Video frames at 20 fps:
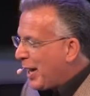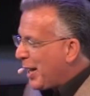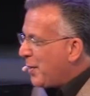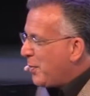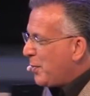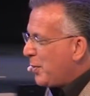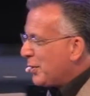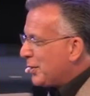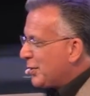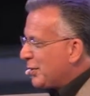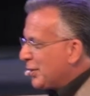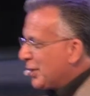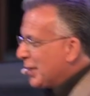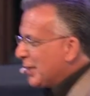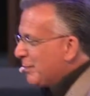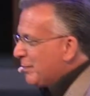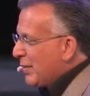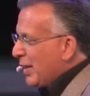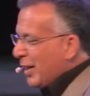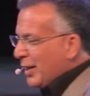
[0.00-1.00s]
I was
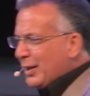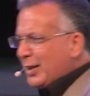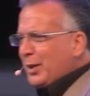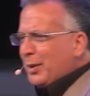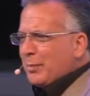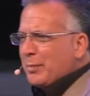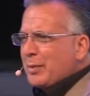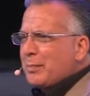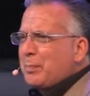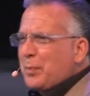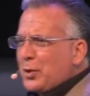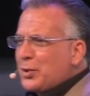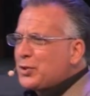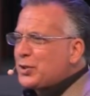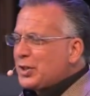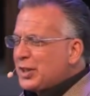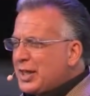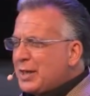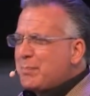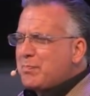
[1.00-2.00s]
uh, a little bit
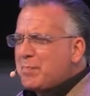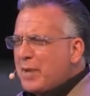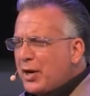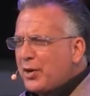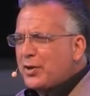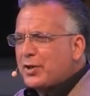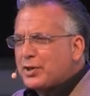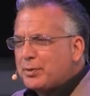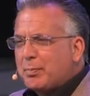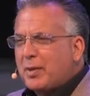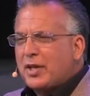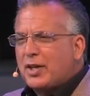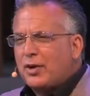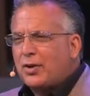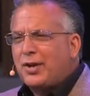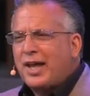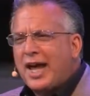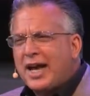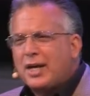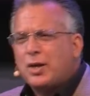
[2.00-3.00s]
personally embarrassed by their
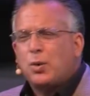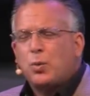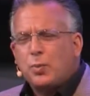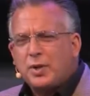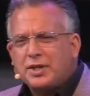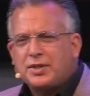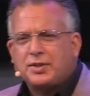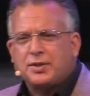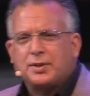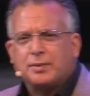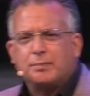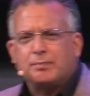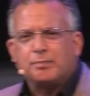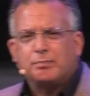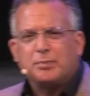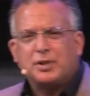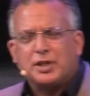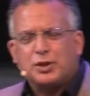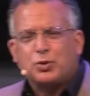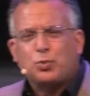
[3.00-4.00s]
lack of wisdom
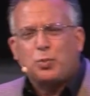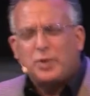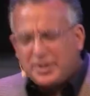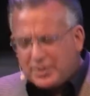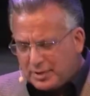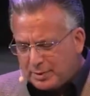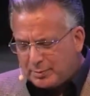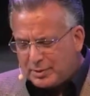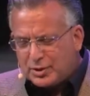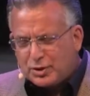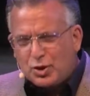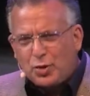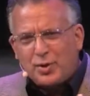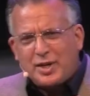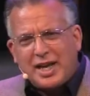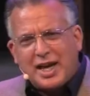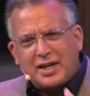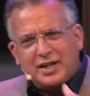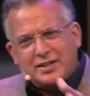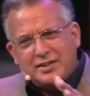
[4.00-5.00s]
because wisdom is
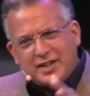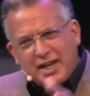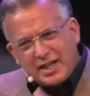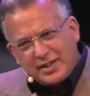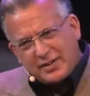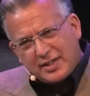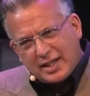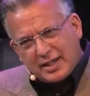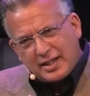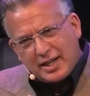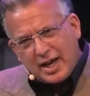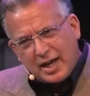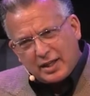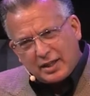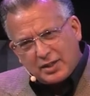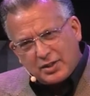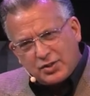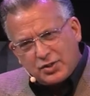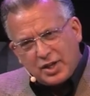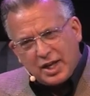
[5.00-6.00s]
knowing how to take that
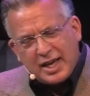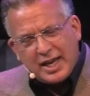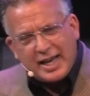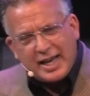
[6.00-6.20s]
knowledge